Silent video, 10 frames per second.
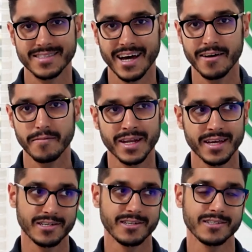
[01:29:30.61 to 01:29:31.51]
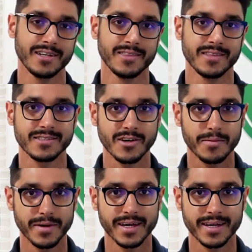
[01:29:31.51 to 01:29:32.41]
I've been interested in this
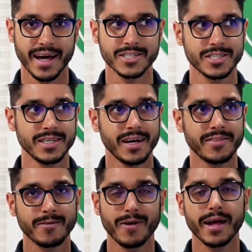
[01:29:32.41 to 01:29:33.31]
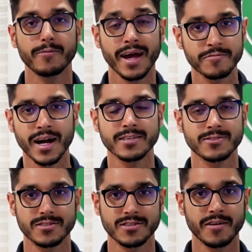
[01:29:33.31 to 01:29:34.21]
topic actually. I think right after high school,
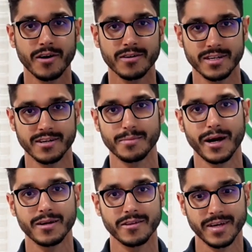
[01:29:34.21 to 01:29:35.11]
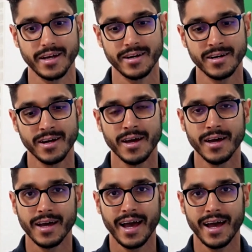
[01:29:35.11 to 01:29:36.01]
I started volunteering in palliative care,
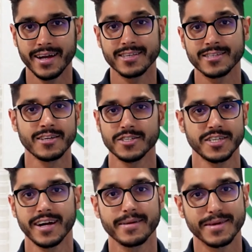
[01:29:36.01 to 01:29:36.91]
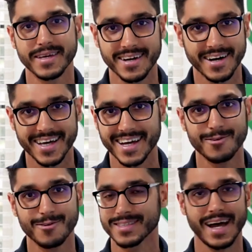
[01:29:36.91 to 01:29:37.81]
and it scared the shit out of me. Like I
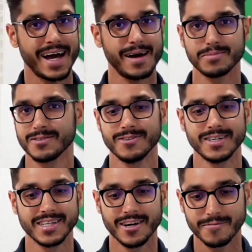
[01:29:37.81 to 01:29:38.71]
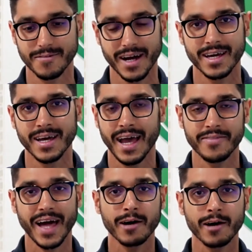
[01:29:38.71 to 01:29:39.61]
was absolutely terrified, and
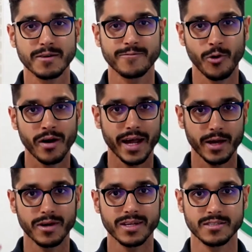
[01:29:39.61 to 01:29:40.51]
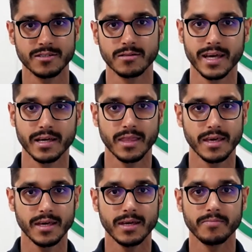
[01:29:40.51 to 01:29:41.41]
that was before I went to like
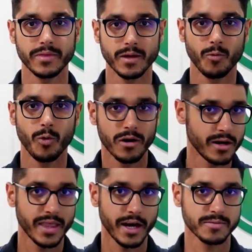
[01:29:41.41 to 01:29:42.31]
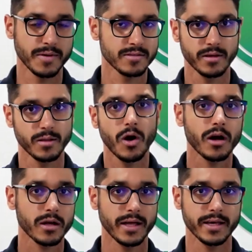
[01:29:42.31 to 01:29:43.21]
the ward that was basically
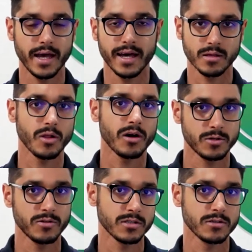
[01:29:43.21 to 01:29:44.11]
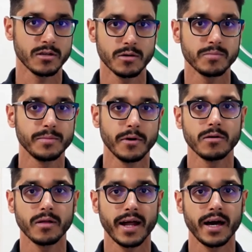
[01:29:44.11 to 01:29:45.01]
locked. Like it has a locked door, so people
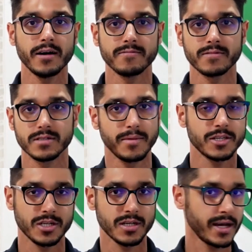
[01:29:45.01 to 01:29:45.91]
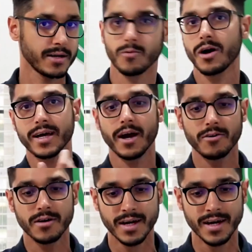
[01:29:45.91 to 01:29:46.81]
who have dementia can't walk
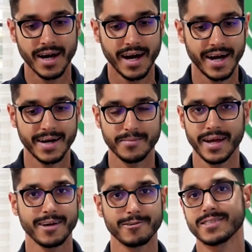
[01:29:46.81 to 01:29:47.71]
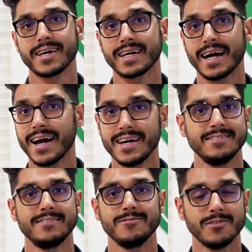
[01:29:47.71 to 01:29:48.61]
out. And it was like I
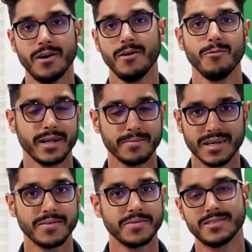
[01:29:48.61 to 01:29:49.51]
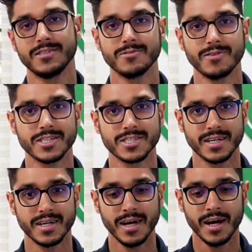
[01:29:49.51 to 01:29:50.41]
do not want to be in this situation.